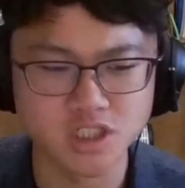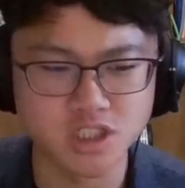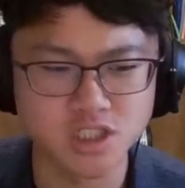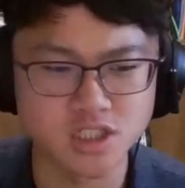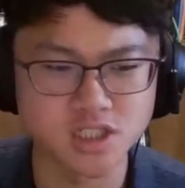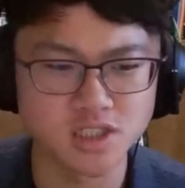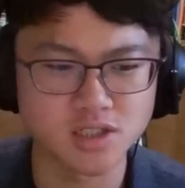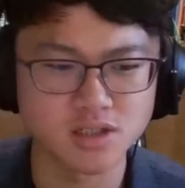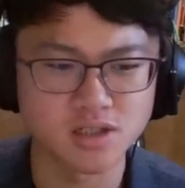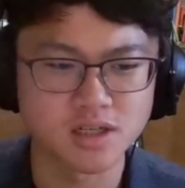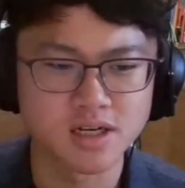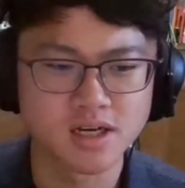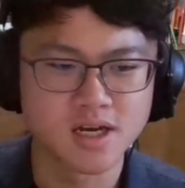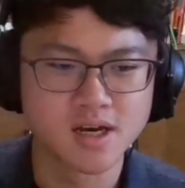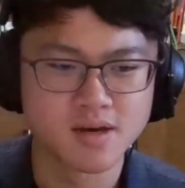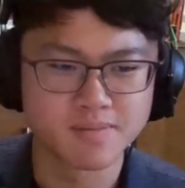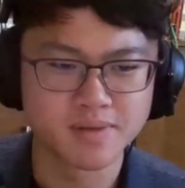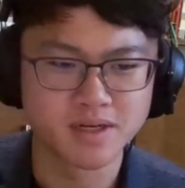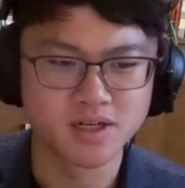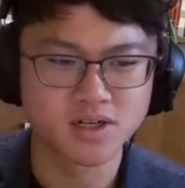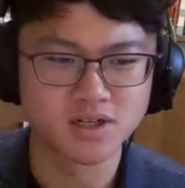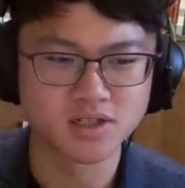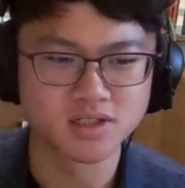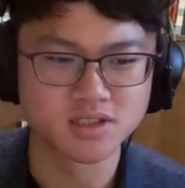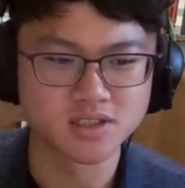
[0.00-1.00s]
to you
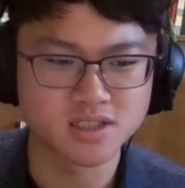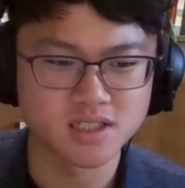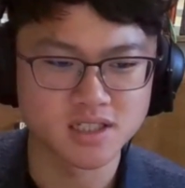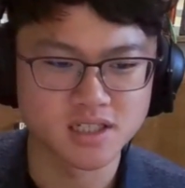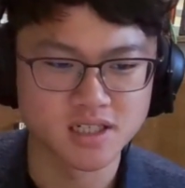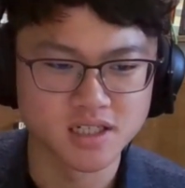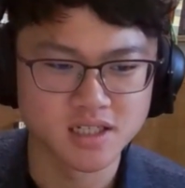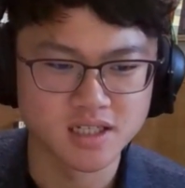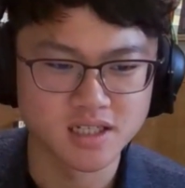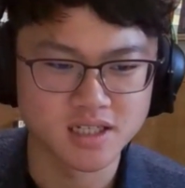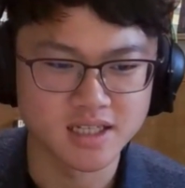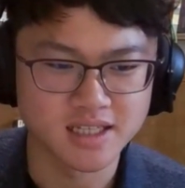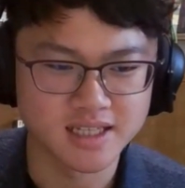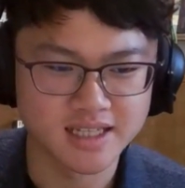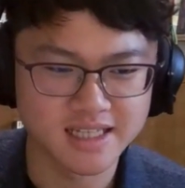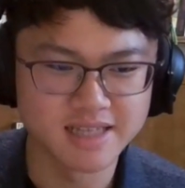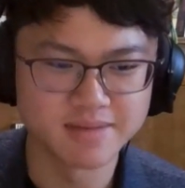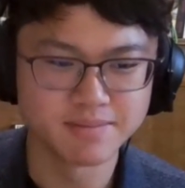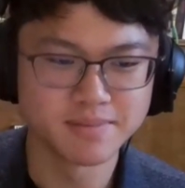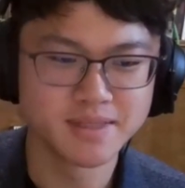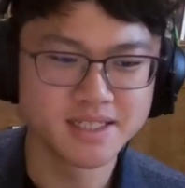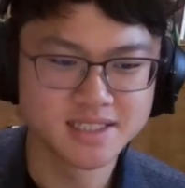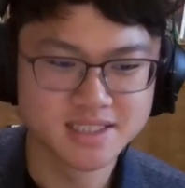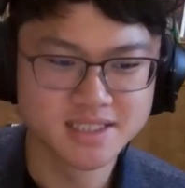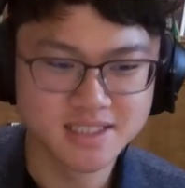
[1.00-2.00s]
because it
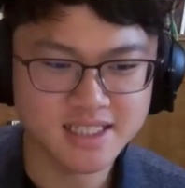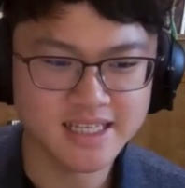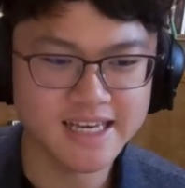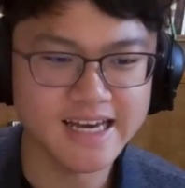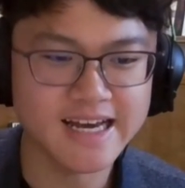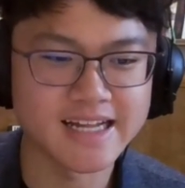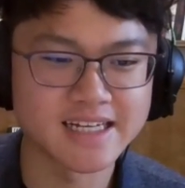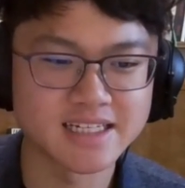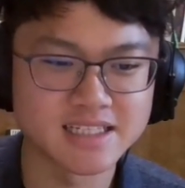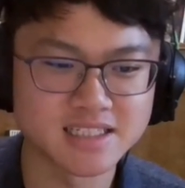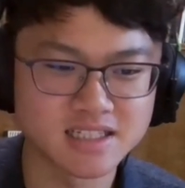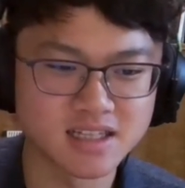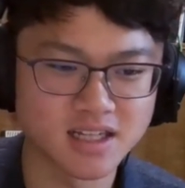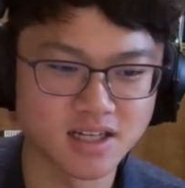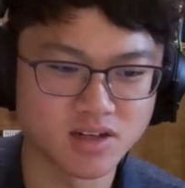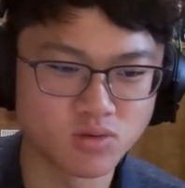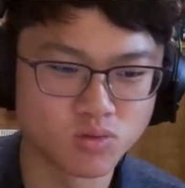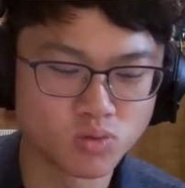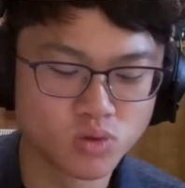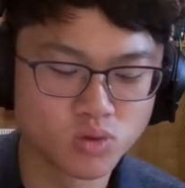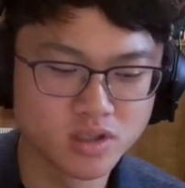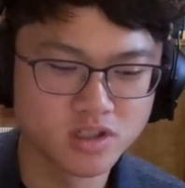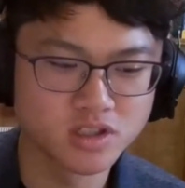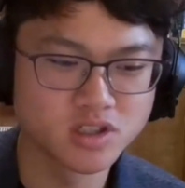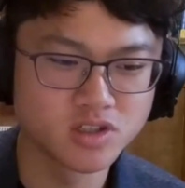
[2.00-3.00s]
means the end. Like,
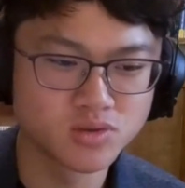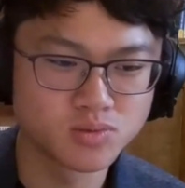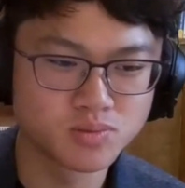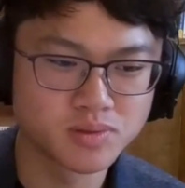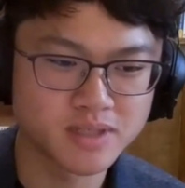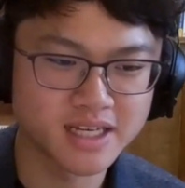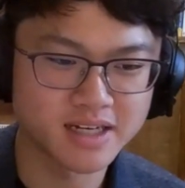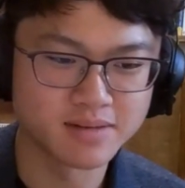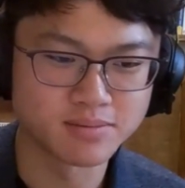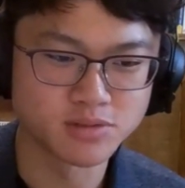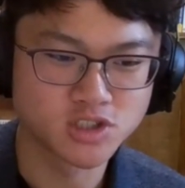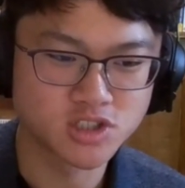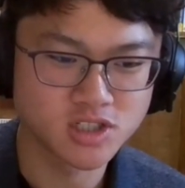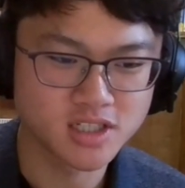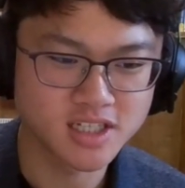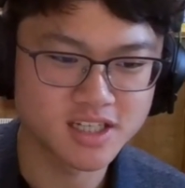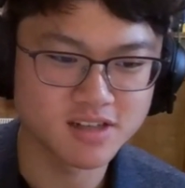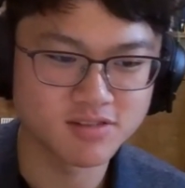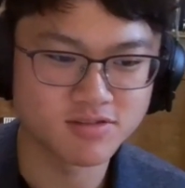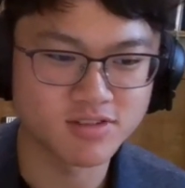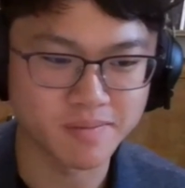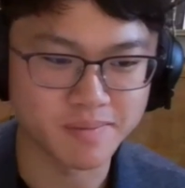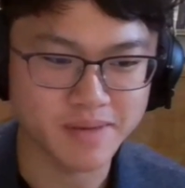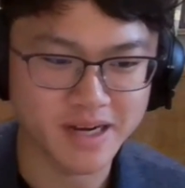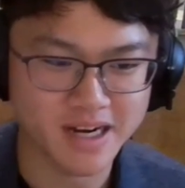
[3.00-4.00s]
will you be able to
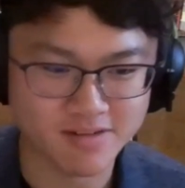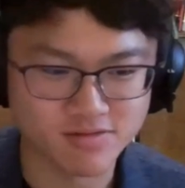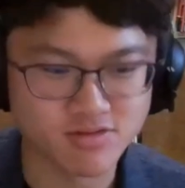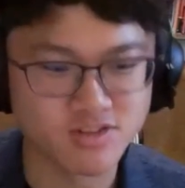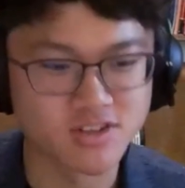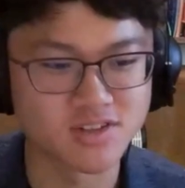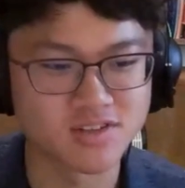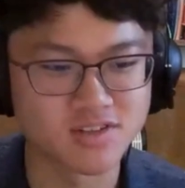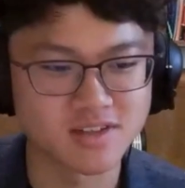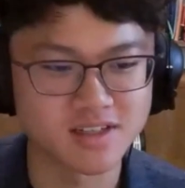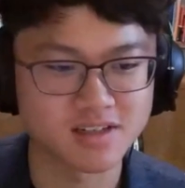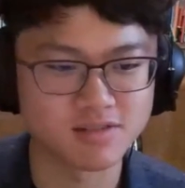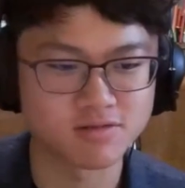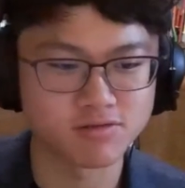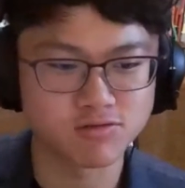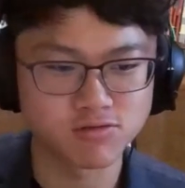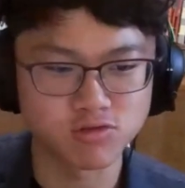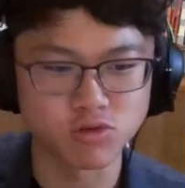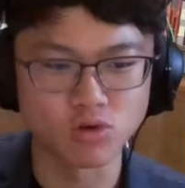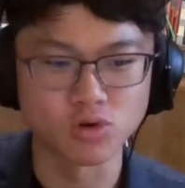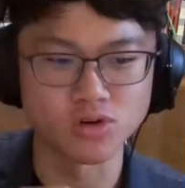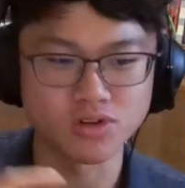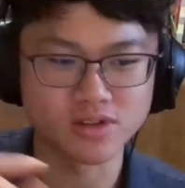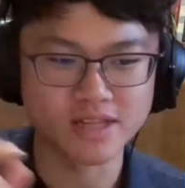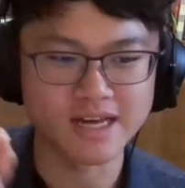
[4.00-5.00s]
give up everything
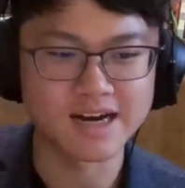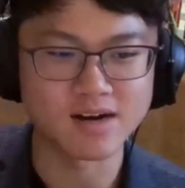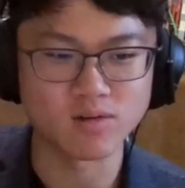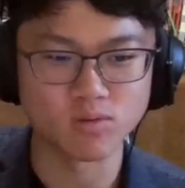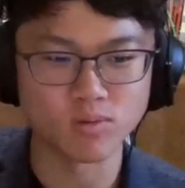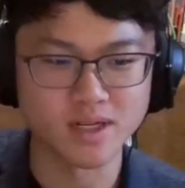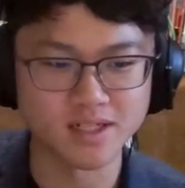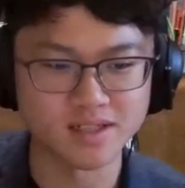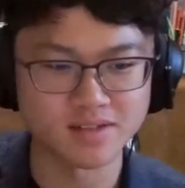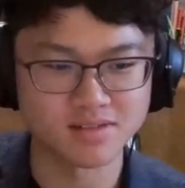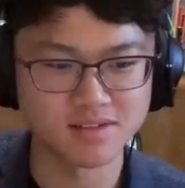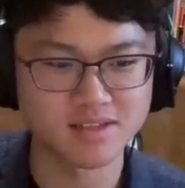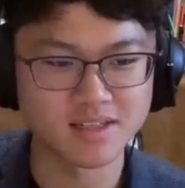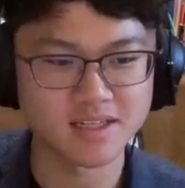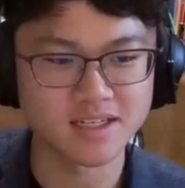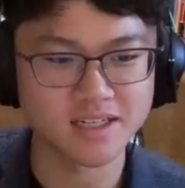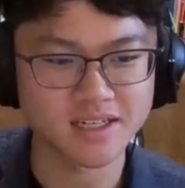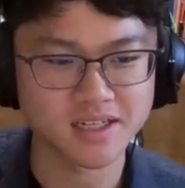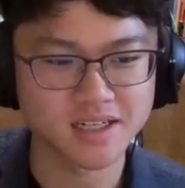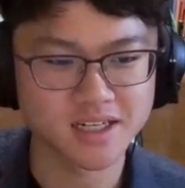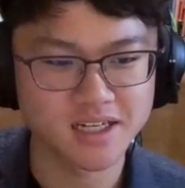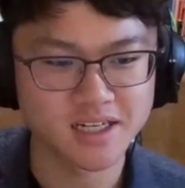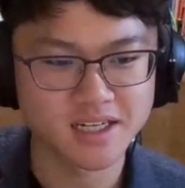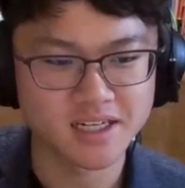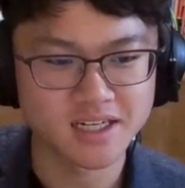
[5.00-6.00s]
for that one thing?